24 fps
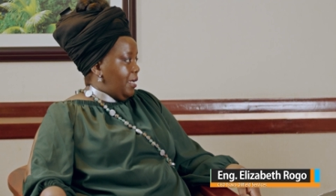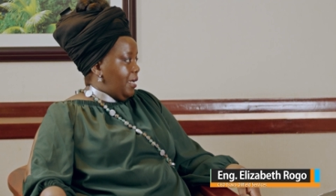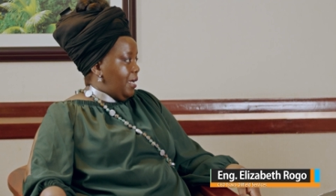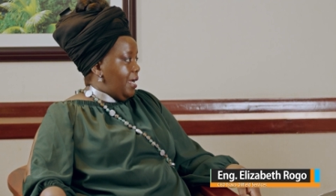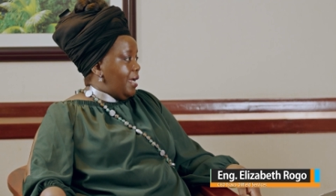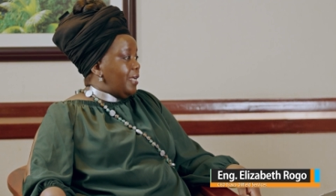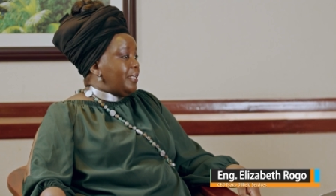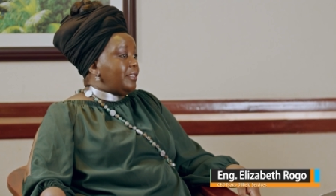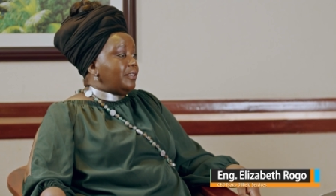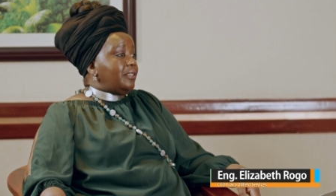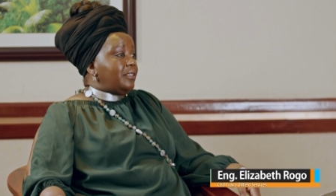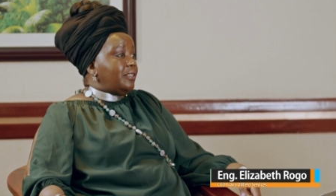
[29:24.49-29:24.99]

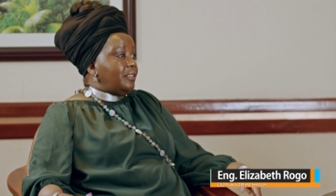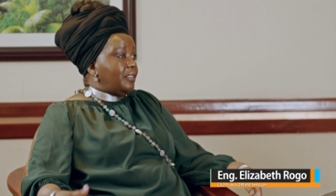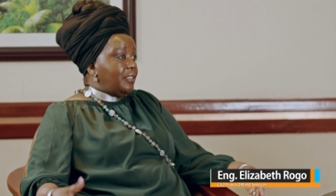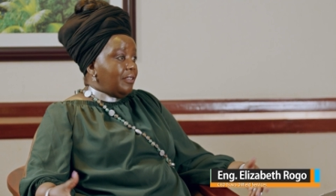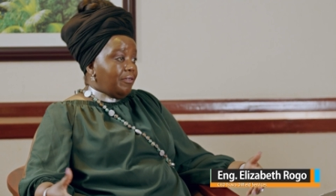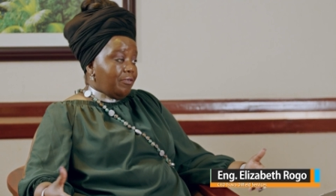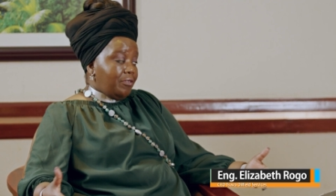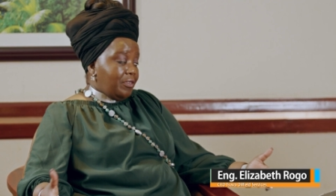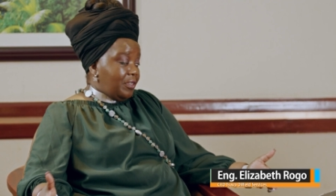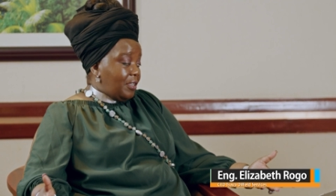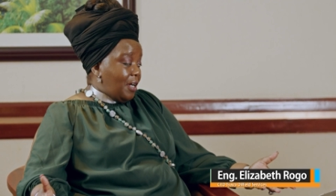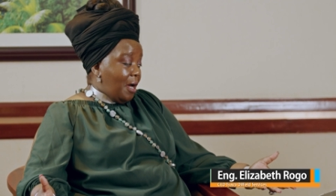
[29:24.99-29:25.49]
And
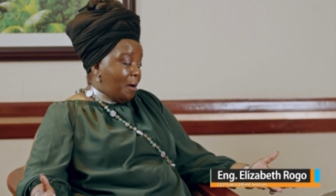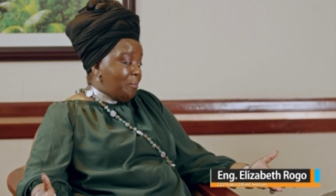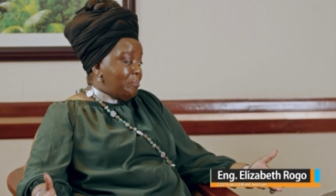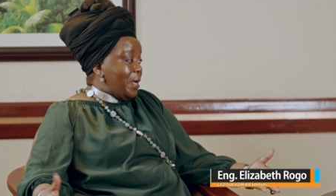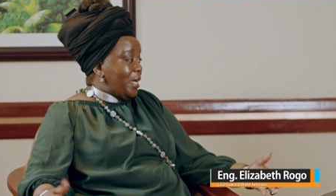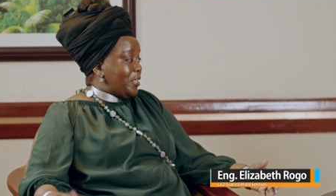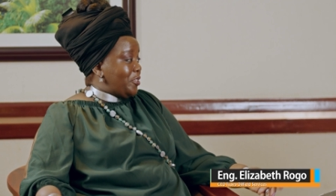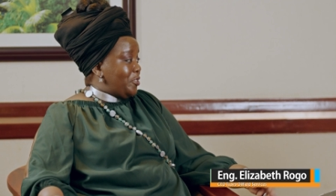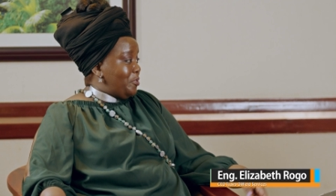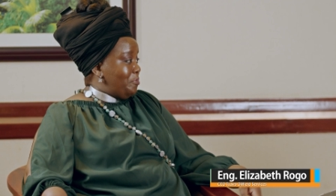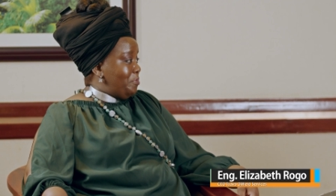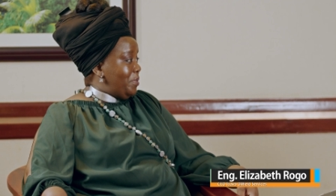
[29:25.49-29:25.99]
they've come
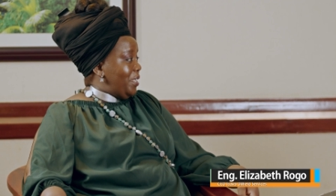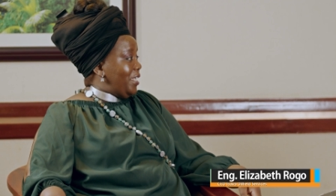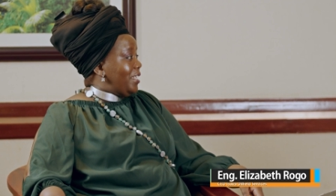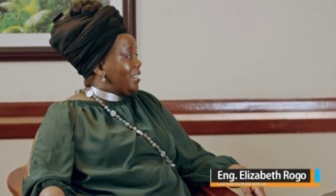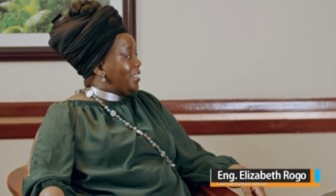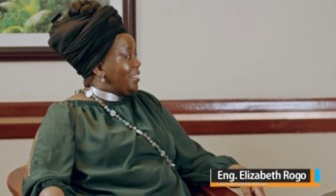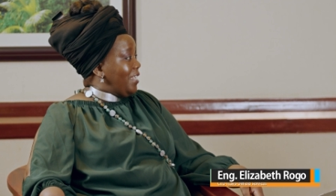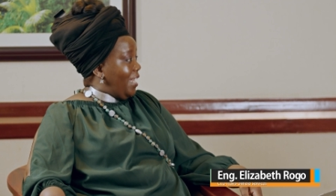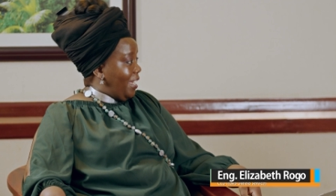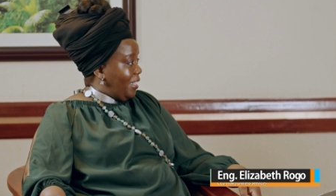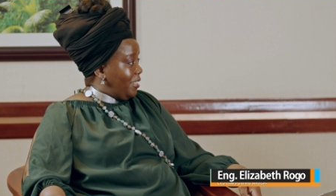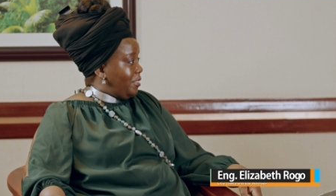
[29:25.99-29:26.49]
back to me
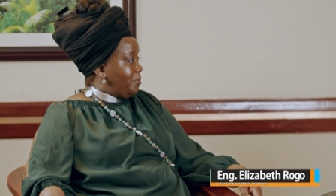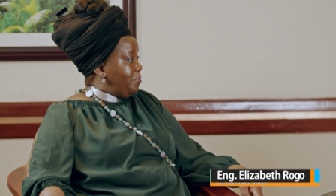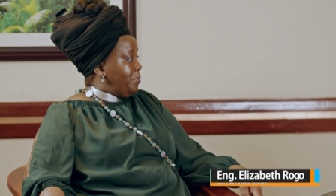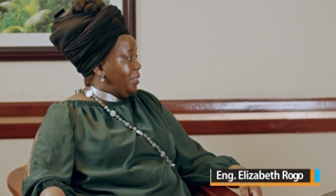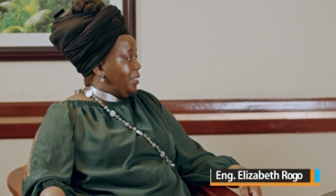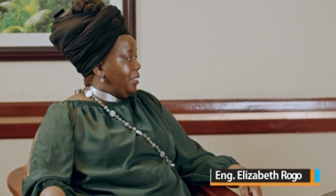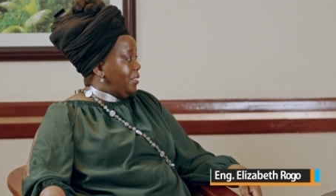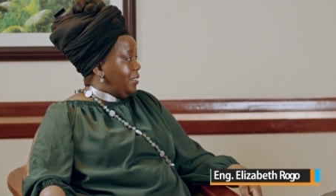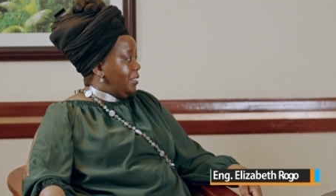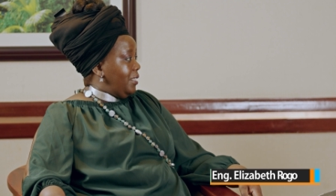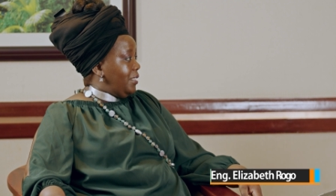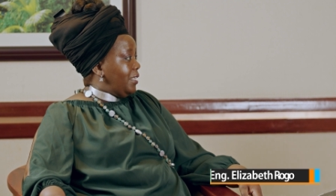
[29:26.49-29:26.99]
and thanked
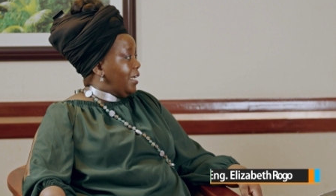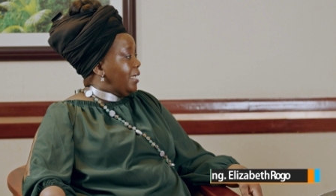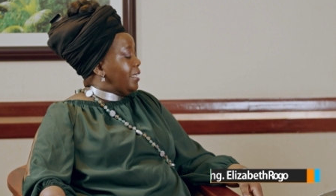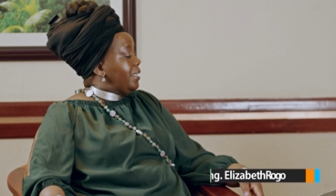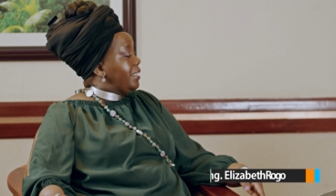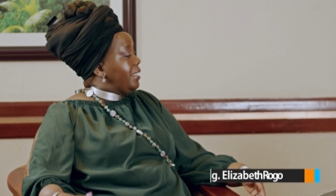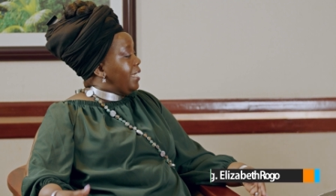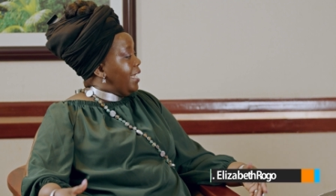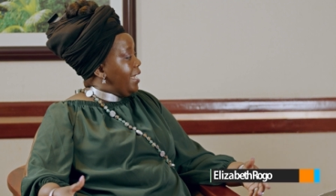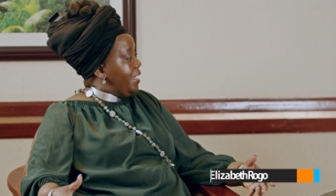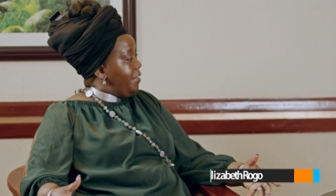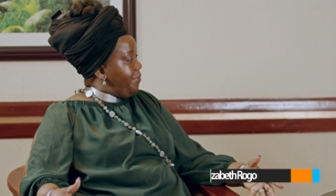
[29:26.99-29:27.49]
me that I
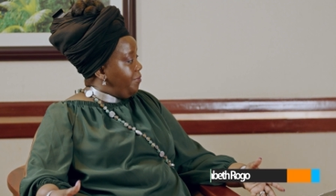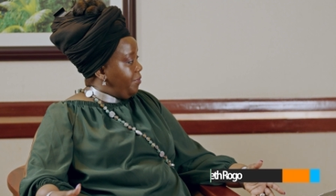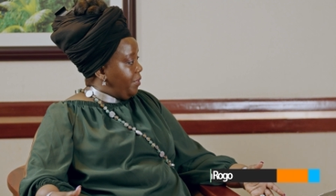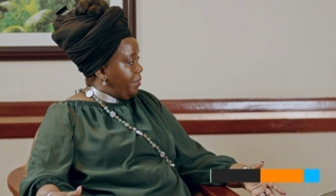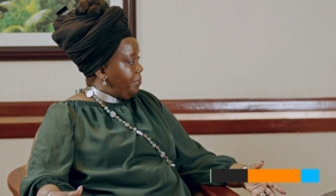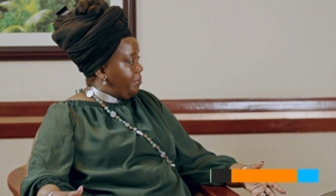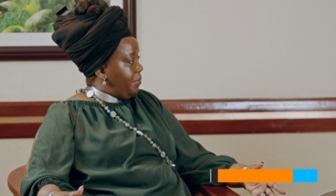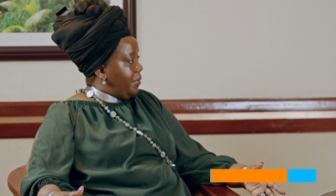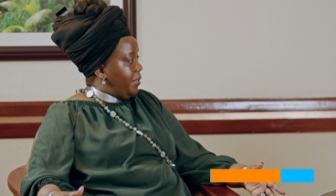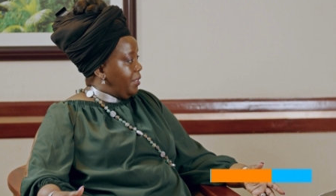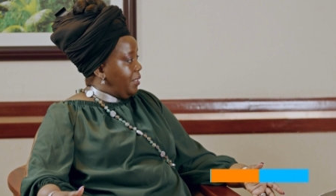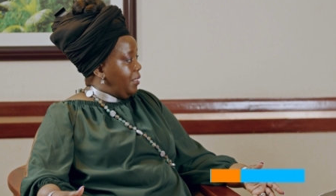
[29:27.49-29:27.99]
gave
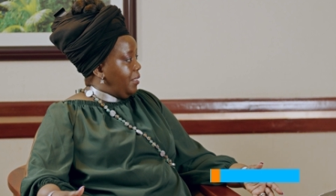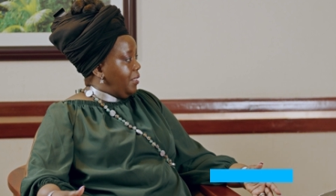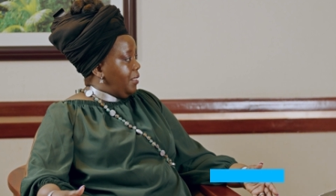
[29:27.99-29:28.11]
them